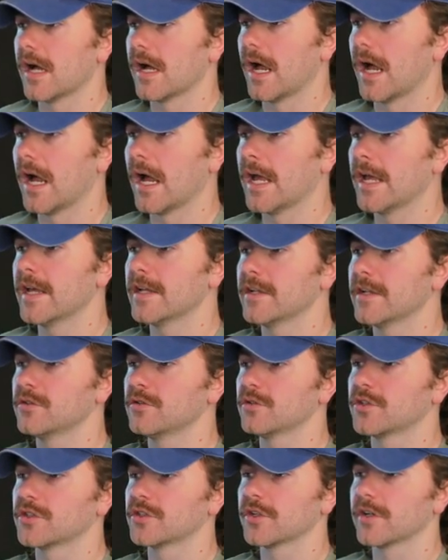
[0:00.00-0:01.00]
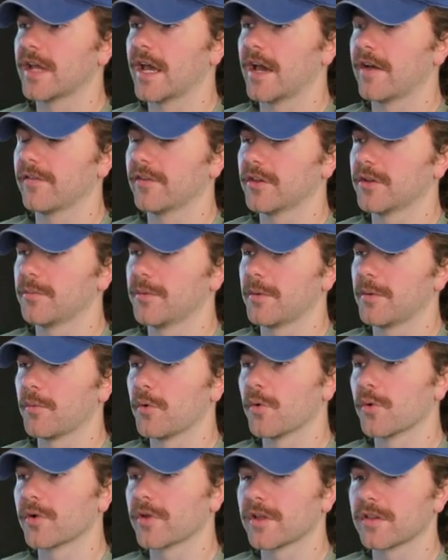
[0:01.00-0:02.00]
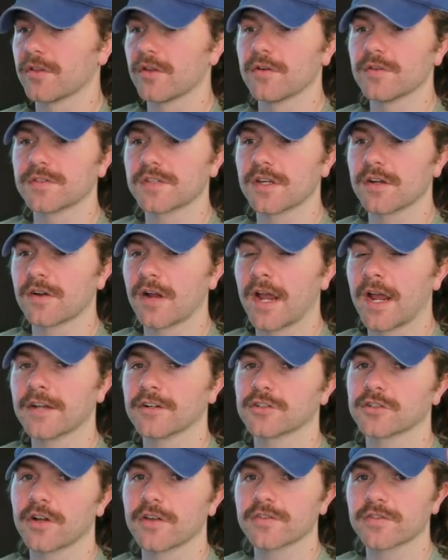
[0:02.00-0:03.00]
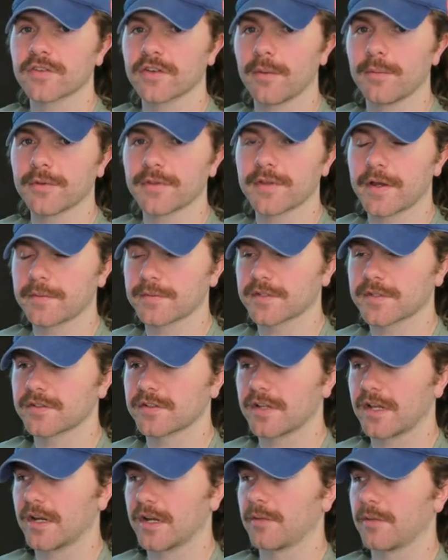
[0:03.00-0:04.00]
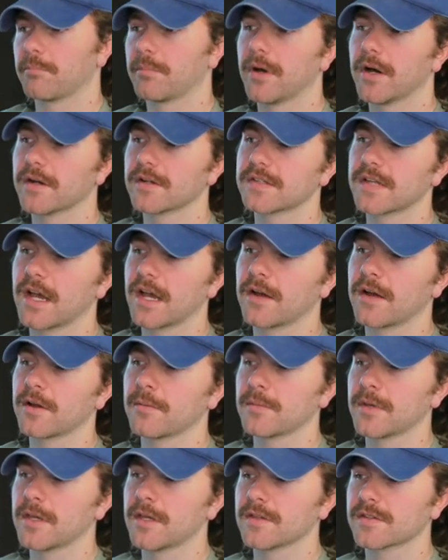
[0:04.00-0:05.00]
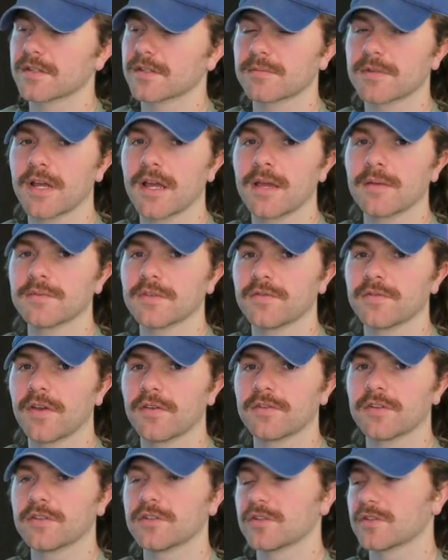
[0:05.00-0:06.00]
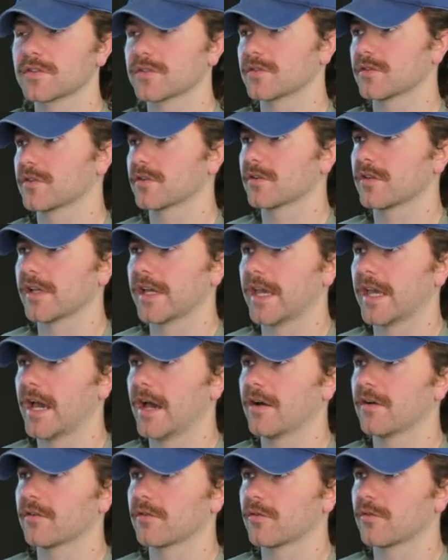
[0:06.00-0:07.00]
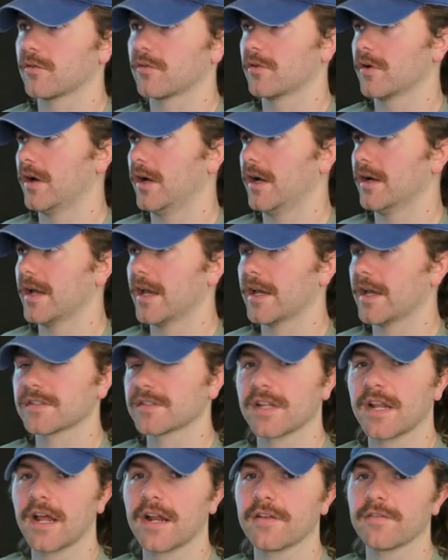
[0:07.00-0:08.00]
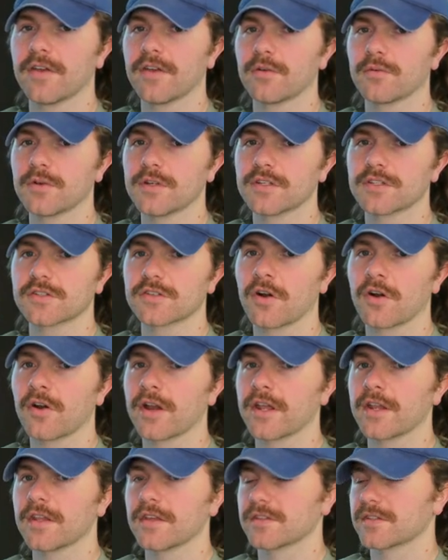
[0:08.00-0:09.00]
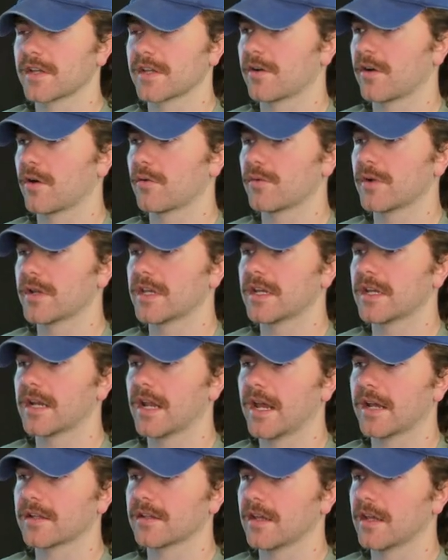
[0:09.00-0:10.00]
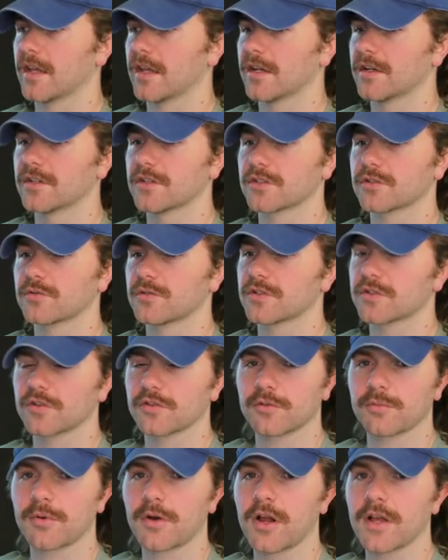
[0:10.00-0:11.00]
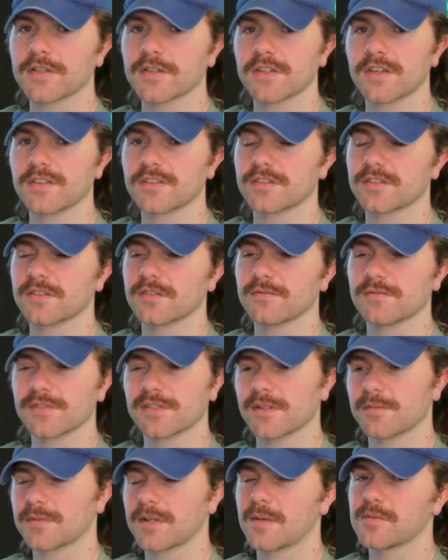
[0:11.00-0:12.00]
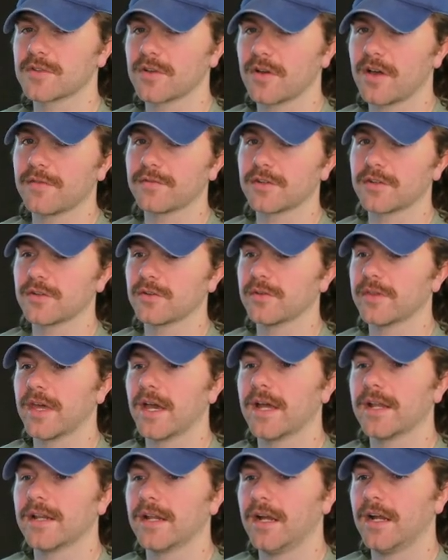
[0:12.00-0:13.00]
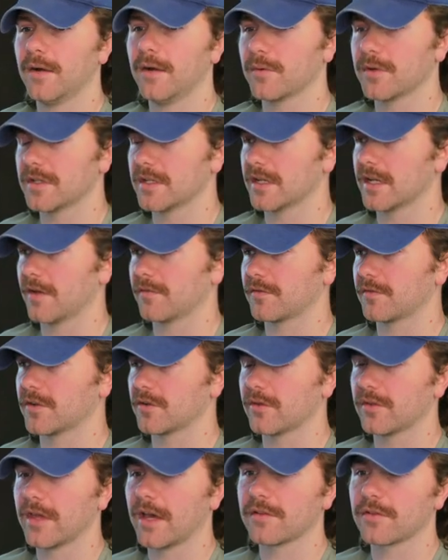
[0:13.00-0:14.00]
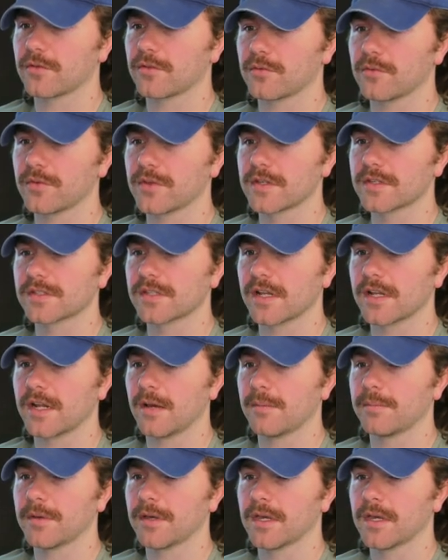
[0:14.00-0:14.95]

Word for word: And you should have a little bit more that loads here. I had to try this a couple times because it kind of bugged out on me. And sometimes if you have to just click out, uh, exit out of it, restart it, et cetera, reconnect and just restart the process. Sometimes you'll have to do that. Uh, we did have to do that through this setup.